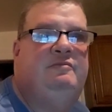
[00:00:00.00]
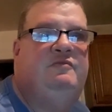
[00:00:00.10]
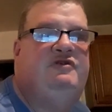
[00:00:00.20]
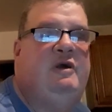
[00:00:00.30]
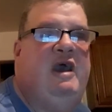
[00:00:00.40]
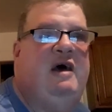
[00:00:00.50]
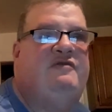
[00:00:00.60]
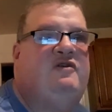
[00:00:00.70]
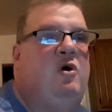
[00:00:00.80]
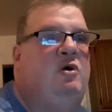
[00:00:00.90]
So yeah,
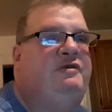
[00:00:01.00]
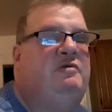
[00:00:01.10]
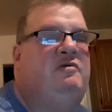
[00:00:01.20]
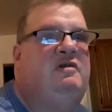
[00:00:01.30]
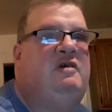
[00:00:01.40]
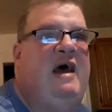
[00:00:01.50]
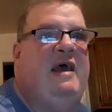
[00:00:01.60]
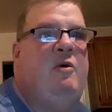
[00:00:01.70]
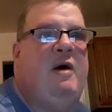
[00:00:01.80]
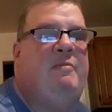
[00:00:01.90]
it's cold. Tonight
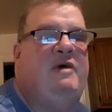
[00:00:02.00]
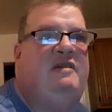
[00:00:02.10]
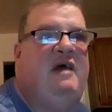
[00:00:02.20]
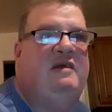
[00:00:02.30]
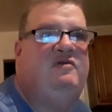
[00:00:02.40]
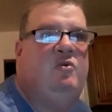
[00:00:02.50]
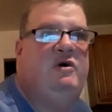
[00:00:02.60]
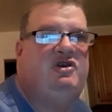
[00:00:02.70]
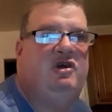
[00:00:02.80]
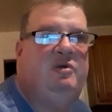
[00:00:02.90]
around midnight, the
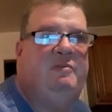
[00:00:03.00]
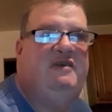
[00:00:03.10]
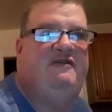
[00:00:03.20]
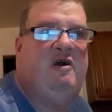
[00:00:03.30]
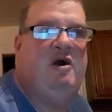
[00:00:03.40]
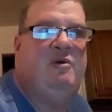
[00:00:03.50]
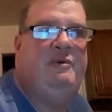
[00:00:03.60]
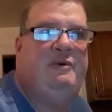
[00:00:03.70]
wind chill will be 0.